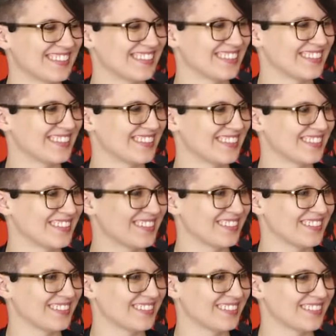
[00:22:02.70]

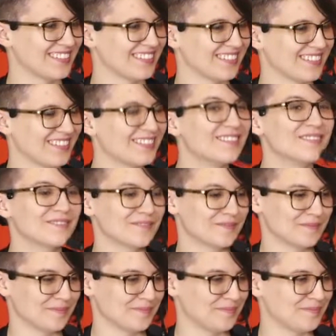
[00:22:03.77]

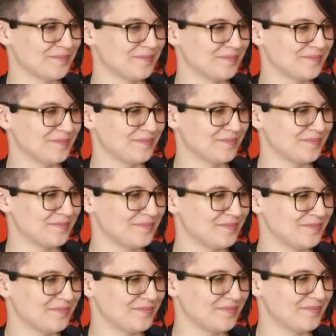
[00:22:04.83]

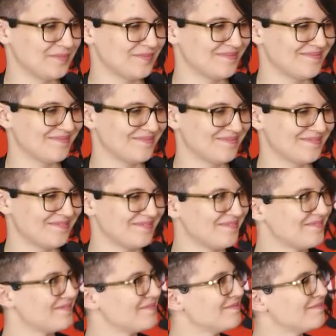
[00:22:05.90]

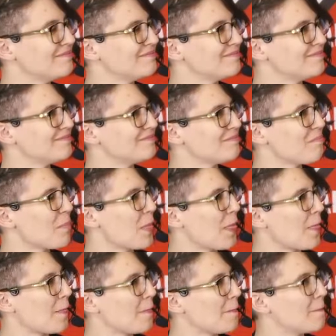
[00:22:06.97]

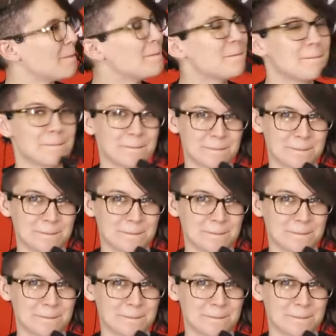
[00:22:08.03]
(silent)